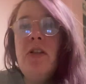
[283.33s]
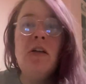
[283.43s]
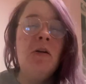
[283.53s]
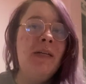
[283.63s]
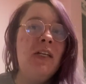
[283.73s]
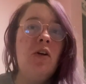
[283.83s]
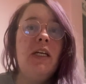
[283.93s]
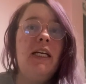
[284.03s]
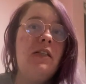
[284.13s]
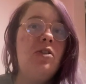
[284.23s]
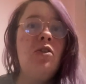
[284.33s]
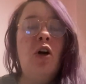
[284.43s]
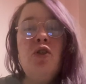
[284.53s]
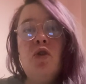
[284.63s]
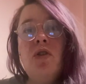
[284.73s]
you know what I mean? Like, it's
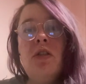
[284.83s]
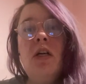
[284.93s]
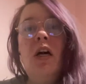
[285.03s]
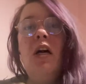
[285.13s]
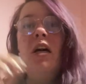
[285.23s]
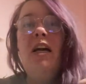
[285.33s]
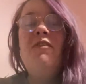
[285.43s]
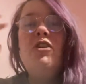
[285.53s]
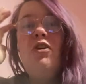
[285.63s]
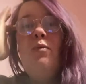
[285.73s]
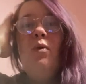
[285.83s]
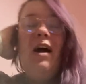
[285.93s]
not just, if you do